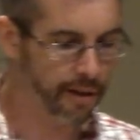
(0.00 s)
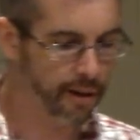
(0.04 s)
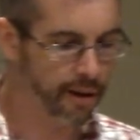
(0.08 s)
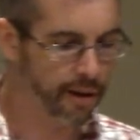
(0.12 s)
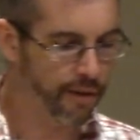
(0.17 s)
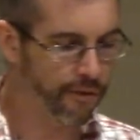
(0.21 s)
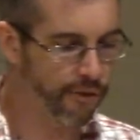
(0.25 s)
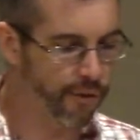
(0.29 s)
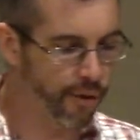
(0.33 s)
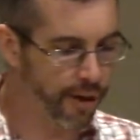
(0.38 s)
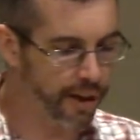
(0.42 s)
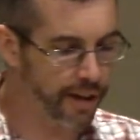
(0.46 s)

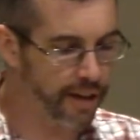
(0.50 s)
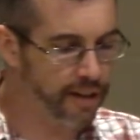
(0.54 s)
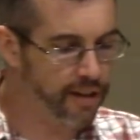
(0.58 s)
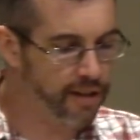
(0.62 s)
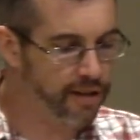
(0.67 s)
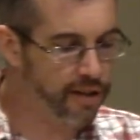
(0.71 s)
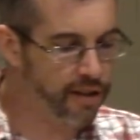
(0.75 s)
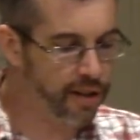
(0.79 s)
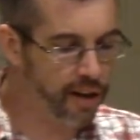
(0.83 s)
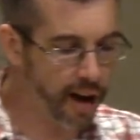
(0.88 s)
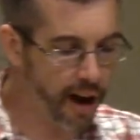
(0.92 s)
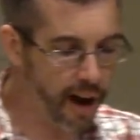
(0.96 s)
For it
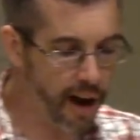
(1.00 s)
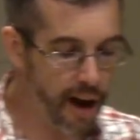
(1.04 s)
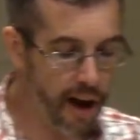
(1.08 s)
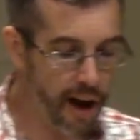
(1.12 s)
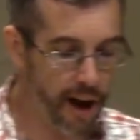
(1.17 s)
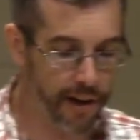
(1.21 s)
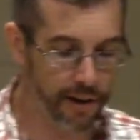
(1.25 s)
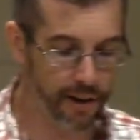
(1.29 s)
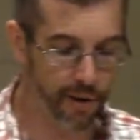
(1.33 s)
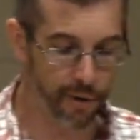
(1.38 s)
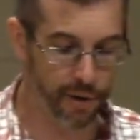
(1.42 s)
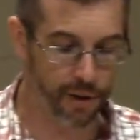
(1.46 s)
is
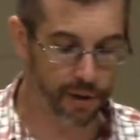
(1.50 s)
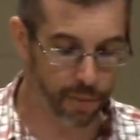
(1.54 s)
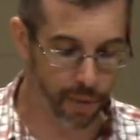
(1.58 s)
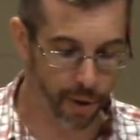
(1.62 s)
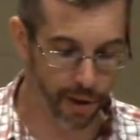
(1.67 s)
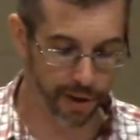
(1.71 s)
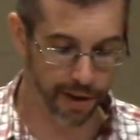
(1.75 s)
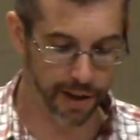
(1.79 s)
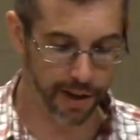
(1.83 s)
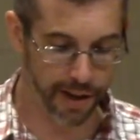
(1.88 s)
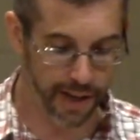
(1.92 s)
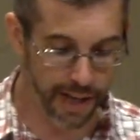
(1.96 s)
God who is
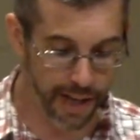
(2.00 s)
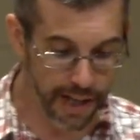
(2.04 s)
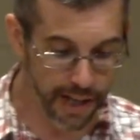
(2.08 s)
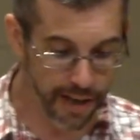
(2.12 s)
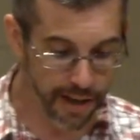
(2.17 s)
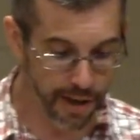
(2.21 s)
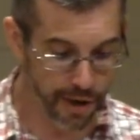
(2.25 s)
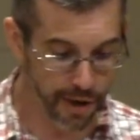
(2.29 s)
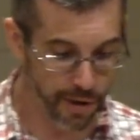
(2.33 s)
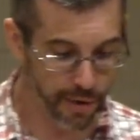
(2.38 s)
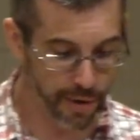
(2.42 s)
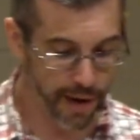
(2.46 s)
working
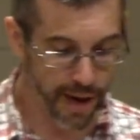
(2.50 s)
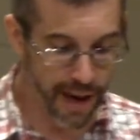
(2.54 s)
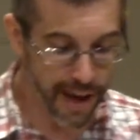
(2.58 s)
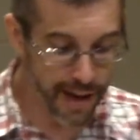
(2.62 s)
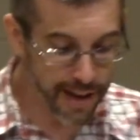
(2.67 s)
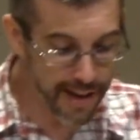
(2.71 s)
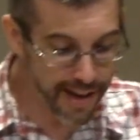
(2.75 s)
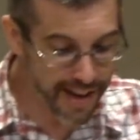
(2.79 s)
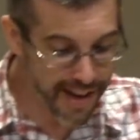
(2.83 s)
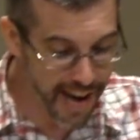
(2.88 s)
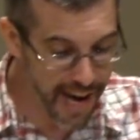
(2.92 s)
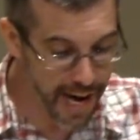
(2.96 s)
in you,
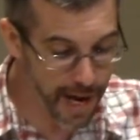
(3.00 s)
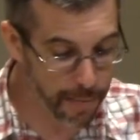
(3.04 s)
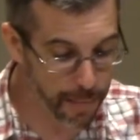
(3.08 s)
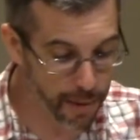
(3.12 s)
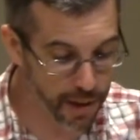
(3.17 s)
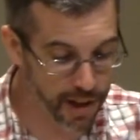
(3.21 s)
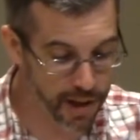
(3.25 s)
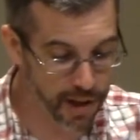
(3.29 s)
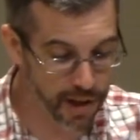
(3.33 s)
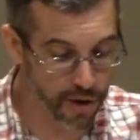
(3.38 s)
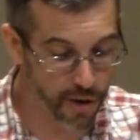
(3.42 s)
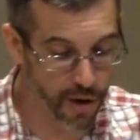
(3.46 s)

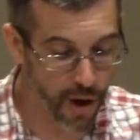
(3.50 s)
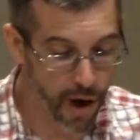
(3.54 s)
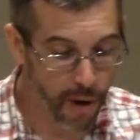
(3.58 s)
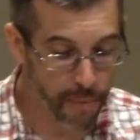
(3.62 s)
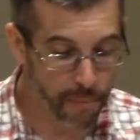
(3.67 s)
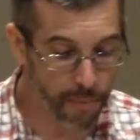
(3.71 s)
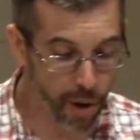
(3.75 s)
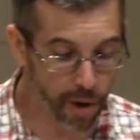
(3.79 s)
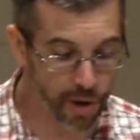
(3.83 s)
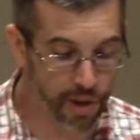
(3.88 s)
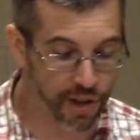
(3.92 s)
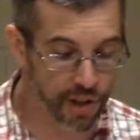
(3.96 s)
enabling you
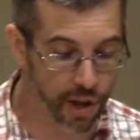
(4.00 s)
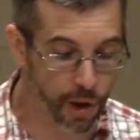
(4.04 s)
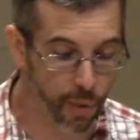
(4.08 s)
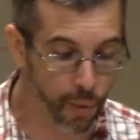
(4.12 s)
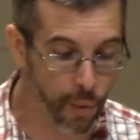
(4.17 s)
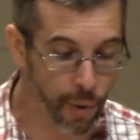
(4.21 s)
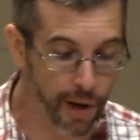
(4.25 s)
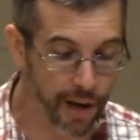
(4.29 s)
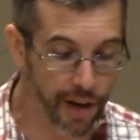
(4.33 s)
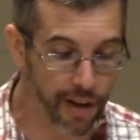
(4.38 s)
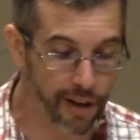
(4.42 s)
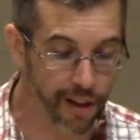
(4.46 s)
both to
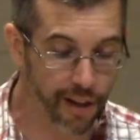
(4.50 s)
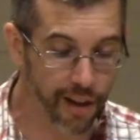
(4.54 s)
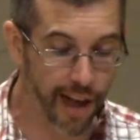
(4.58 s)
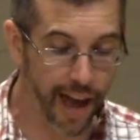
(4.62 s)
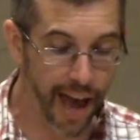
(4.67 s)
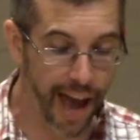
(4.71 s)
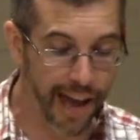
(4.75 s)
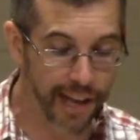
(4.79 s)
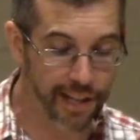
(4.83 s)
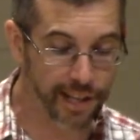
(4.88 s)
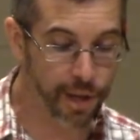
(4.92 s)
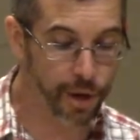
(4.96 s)
will
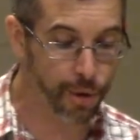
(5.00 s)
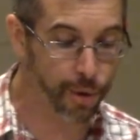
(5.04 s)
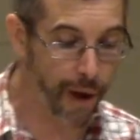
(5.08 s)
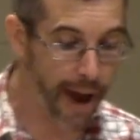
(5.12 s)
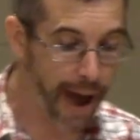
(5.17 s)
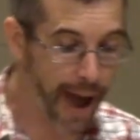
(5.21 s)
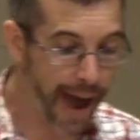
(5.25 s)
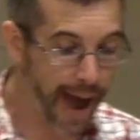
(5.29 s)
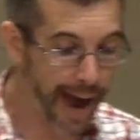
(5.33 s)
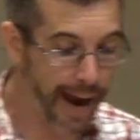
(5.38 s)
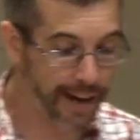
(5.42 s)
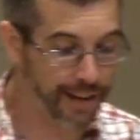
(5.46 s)
and to
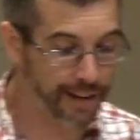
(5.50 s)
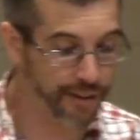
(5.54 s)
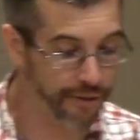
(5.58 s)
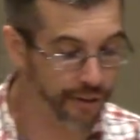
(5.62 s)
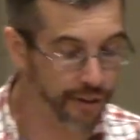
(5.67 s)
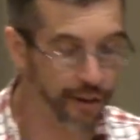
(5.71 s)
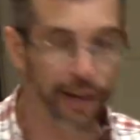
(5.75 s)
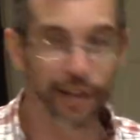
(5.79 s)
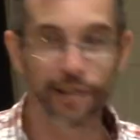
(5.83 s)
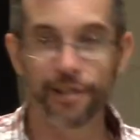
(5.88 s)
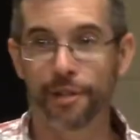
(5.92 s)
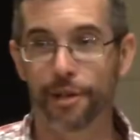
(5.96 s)
act
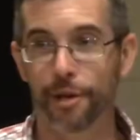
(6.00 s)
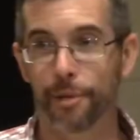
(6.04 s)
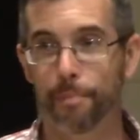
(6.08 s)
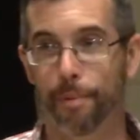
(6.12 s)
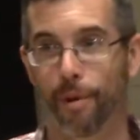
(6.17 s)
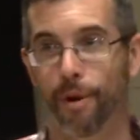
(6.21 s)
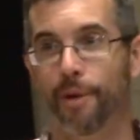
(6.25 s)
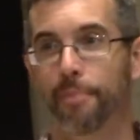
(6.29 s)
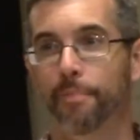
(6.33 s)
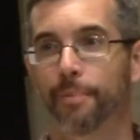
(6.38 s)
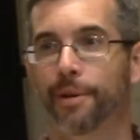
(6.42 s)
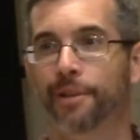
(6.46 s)
for his good
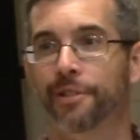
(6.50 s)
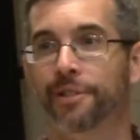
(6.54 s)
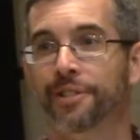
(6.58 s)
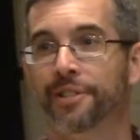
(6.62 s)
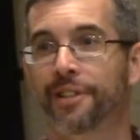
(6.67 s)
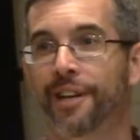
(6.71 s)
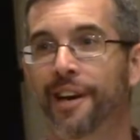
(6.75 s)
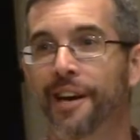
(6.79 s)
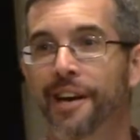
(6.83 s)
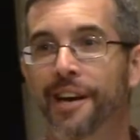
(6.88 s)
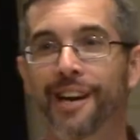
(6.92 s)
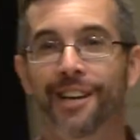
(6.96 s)
purpose.
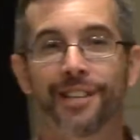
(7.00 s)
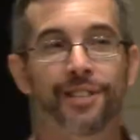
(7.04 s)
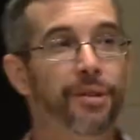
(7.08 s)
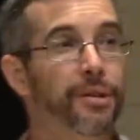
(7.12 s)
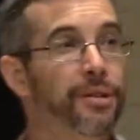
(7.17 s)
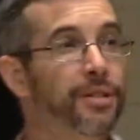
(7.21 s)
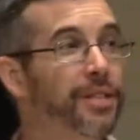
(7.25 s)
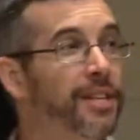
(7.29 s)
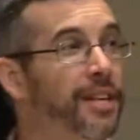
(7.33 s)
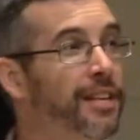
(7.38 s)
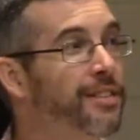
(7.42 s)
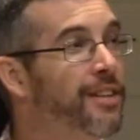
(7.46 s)
And so
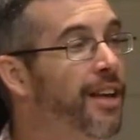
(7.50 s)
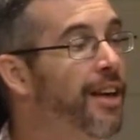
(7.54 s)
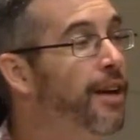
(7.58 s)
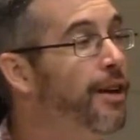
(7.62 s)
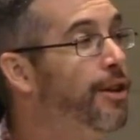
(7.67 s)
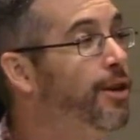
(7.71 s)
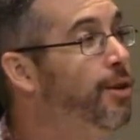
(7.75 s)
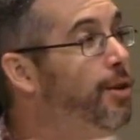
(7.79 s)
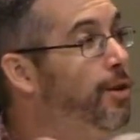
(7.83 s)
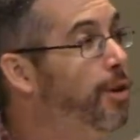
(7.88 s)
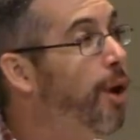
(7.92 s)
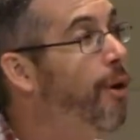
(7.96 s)
he says,
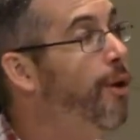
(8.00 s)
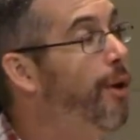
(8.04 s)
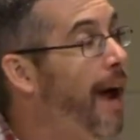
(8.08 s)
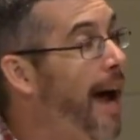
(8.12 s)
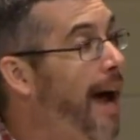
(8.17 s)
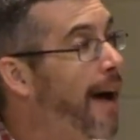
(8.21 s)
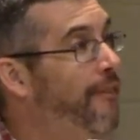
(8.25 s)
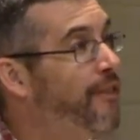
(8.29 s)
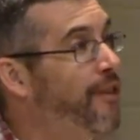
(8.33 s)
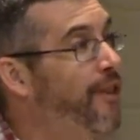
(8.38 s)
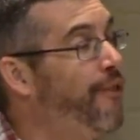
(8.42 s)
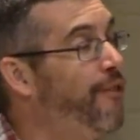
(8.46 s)
you don't
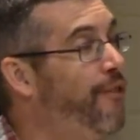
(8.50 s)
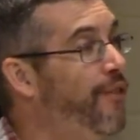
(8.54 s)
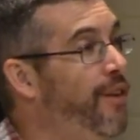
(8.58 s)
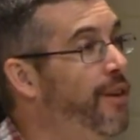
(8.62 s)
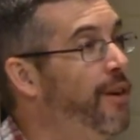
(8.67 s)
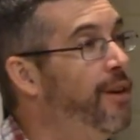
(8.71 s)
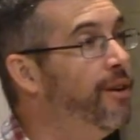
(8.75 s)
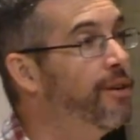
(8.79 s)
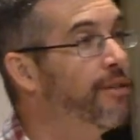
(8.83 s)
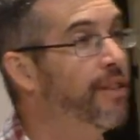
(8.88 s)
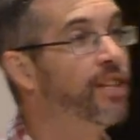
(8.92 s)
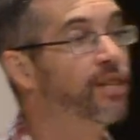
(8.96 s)
have to
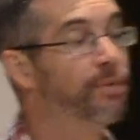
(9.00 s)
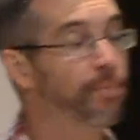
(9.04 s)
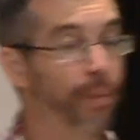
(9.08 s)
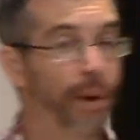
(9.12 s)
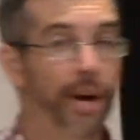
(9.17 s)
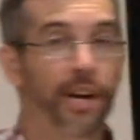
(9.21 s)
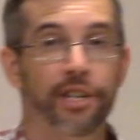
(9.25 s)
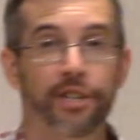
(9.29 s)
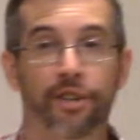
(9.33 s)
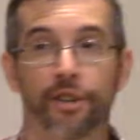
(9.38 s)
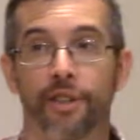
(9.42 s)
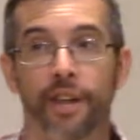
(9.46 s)
feel this
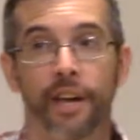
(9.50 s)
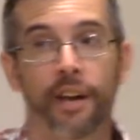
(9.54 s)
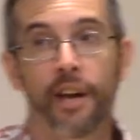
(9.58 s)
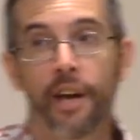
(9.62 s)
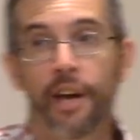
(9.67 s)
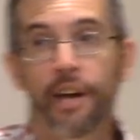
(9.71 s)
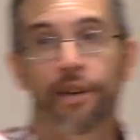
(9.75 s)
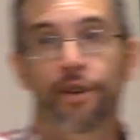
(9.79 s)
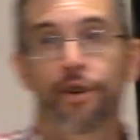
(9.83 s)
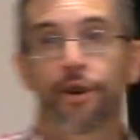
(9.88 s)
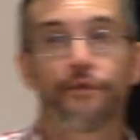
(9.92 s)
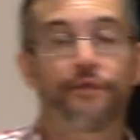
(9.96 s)
pressure that
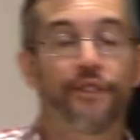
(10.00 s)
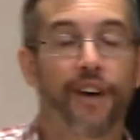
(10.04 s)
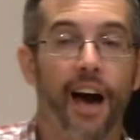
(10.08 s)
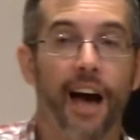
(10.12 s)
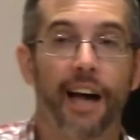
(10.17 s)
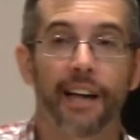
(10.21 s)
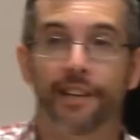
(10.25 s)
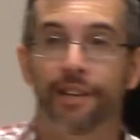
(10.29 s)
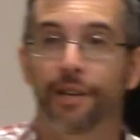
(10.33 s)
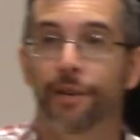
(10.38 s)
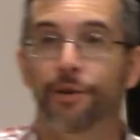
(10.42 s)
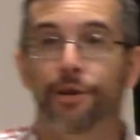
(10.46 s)
you've
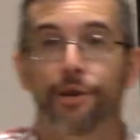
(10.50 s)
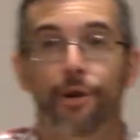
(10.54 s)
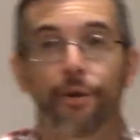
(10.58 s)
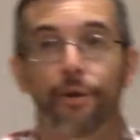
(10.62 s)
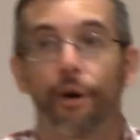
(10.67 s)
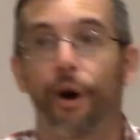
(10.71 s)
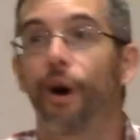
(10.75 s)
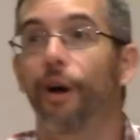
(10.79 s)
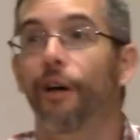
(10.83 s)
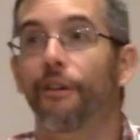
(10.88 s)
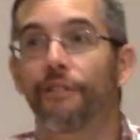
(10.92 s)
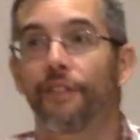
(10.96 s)
got to do
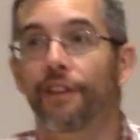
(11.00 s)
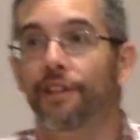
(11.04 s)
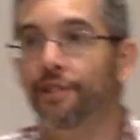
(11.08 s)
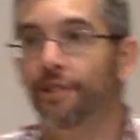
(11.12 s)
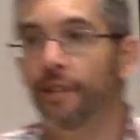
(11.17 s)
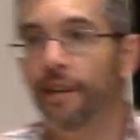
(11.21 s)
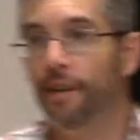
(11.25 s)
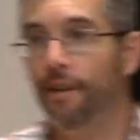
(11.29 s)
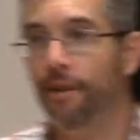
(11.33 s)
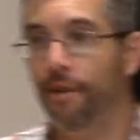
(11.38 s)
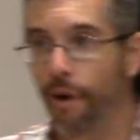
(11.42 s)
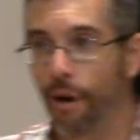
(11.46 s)
all of this
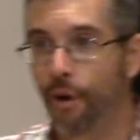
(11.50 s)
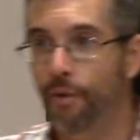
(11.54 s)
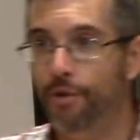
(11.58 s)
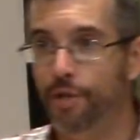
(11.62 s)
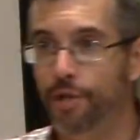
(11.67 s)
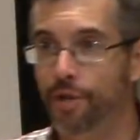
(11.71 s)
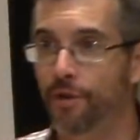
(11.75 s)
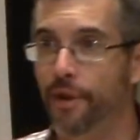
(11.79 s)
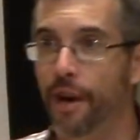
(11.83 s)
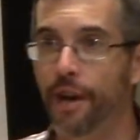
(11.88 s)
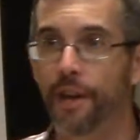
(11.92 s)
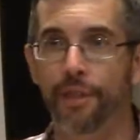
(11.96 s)
in your own
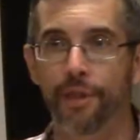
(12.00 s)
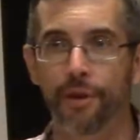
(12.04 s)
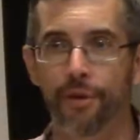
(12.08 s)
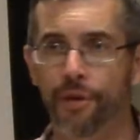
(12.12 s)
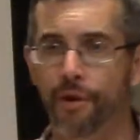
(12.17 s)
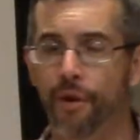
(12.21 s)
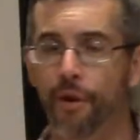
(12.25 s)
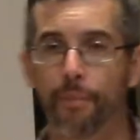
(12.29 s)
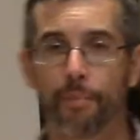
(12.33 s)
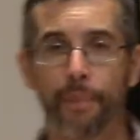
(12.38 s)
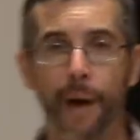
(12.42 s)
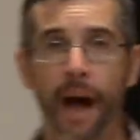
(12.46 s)
strength or
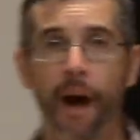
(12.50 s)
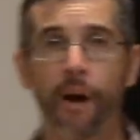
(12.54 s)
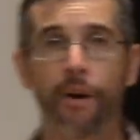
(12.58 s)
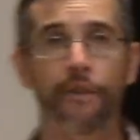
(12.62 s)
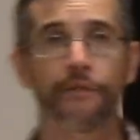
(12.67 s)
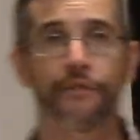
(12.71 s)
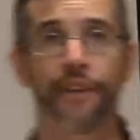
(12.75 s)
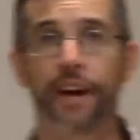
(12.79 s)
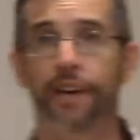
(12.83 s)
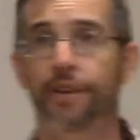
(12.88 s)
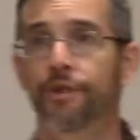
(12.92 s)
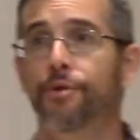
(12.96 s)
your own power. In
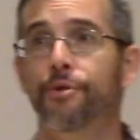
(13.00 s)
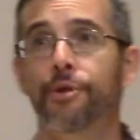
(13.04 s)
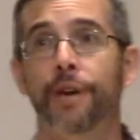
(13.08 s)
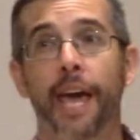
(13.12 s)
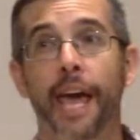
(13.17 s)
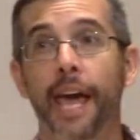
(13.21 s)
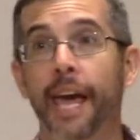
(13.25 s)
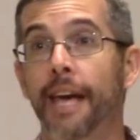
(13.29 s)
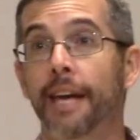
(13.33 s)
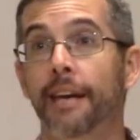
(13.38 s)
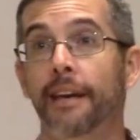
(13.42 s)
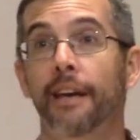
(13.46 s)
fact, you
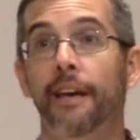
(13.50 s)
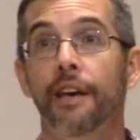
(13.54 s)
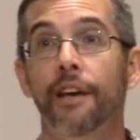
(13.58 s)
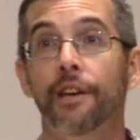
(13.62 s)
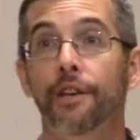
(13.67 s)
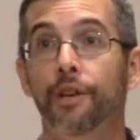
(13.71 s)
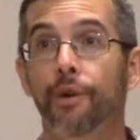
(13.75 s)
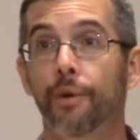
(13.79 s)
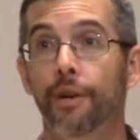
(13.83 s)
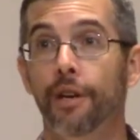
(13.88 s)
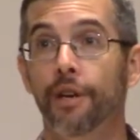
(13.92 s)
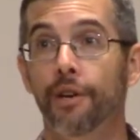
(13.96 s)
can't
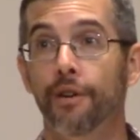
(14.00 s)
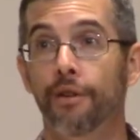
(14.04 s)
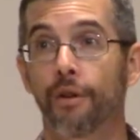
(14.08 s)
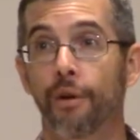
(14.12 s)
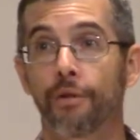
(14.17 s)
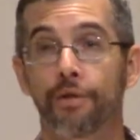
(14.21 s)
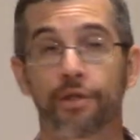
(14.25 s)
do it in your own